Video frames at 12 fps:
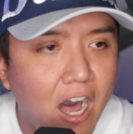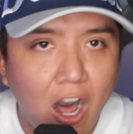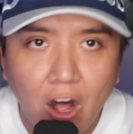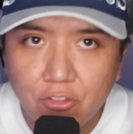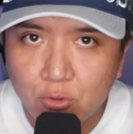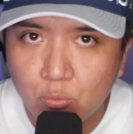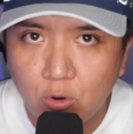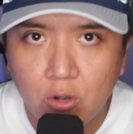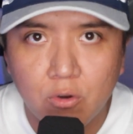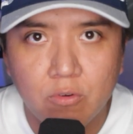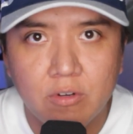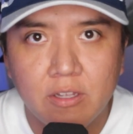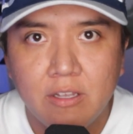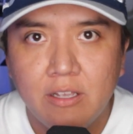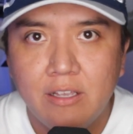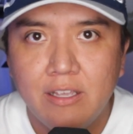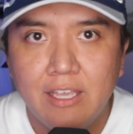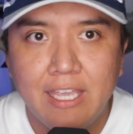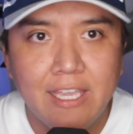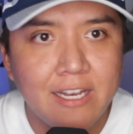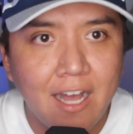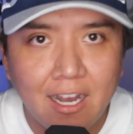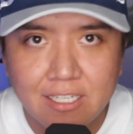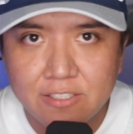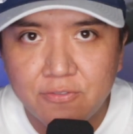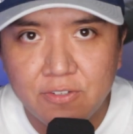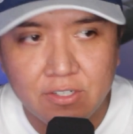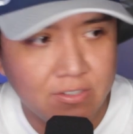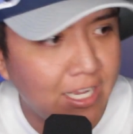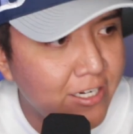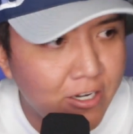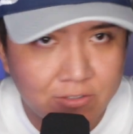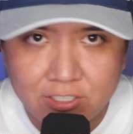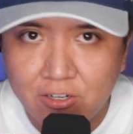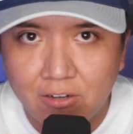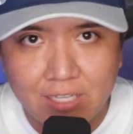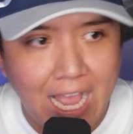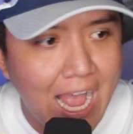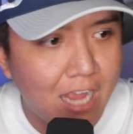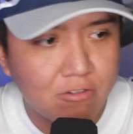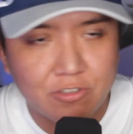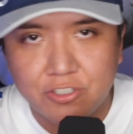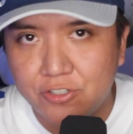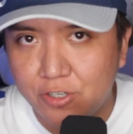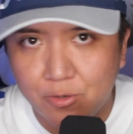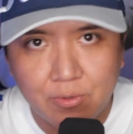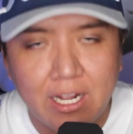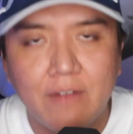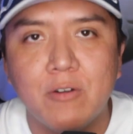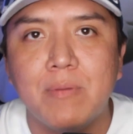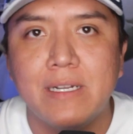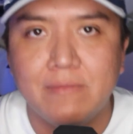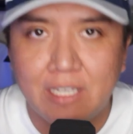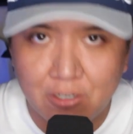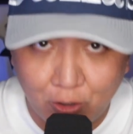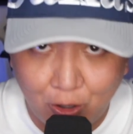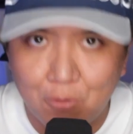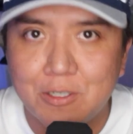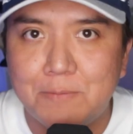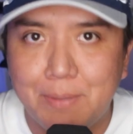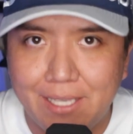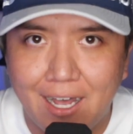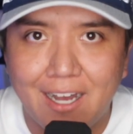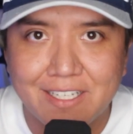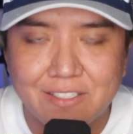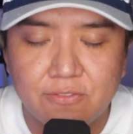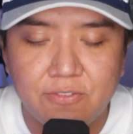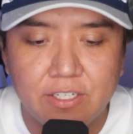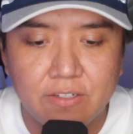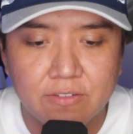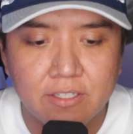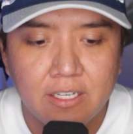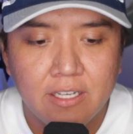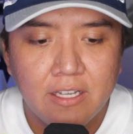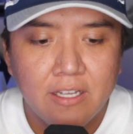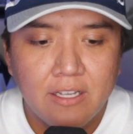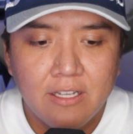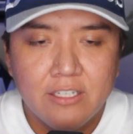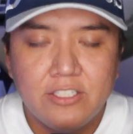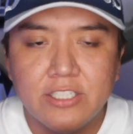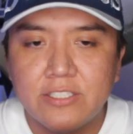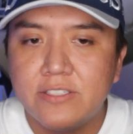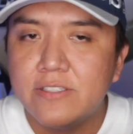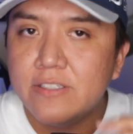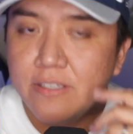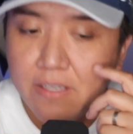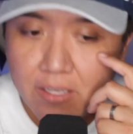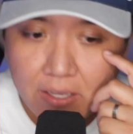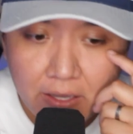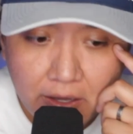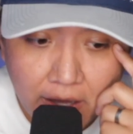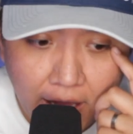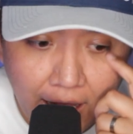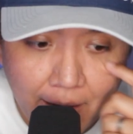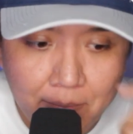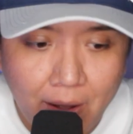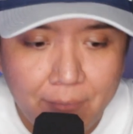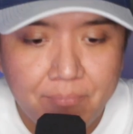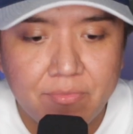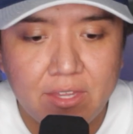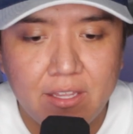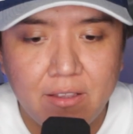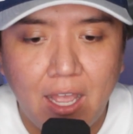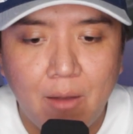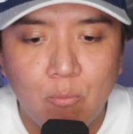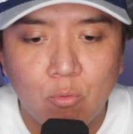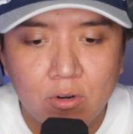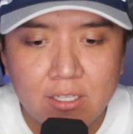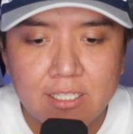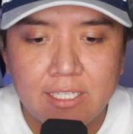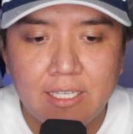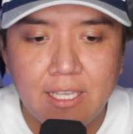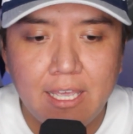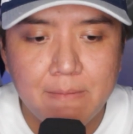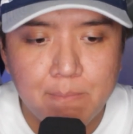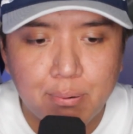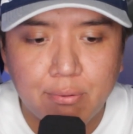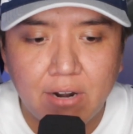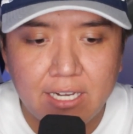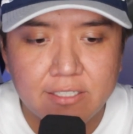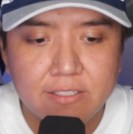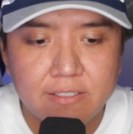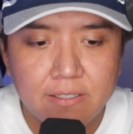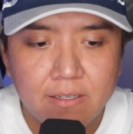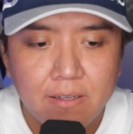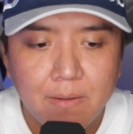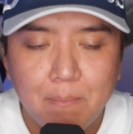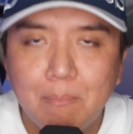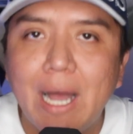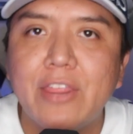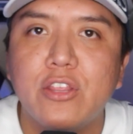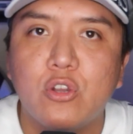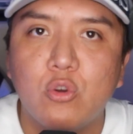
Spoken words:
on the road in Heinz Field. I know it's called Acrisure or whatever, but it'll always be Heinz Field. Just, I'm really impressed by the